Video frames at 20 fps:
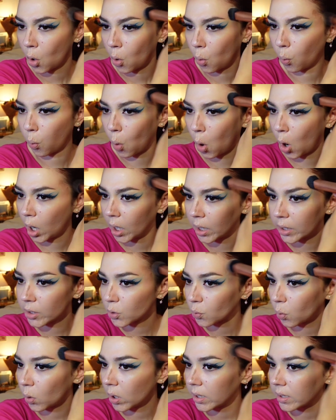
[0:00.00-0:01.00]
wand
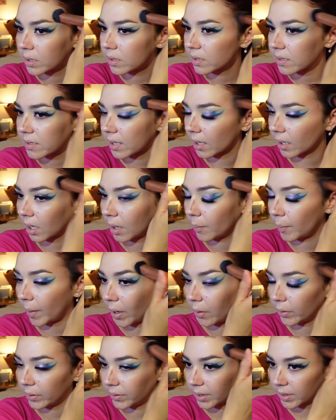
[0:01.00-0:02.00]
ones that come
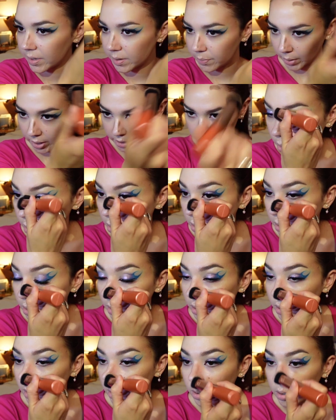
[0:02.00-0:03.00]
out in the sponge
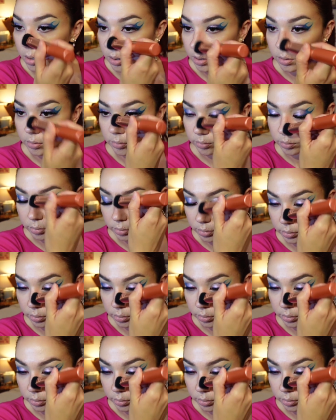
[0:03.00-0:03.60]
applicators.